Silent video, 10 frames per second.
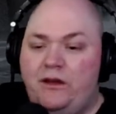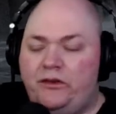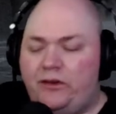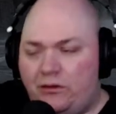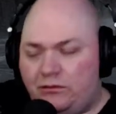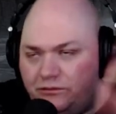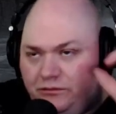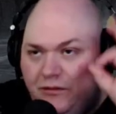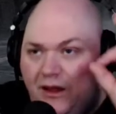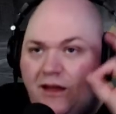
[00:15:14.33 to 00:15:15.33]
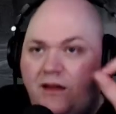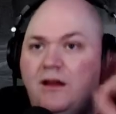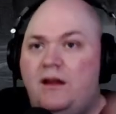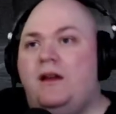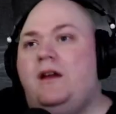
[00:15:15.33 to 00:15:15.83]
So,
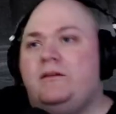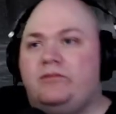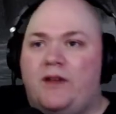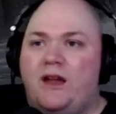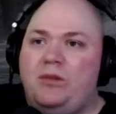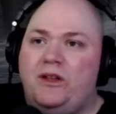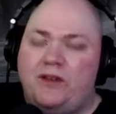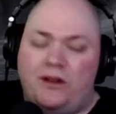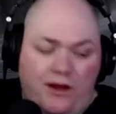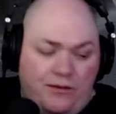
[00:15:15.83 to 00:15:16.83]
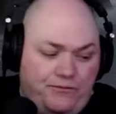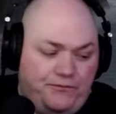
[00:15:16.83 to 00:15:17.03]
A plus on that.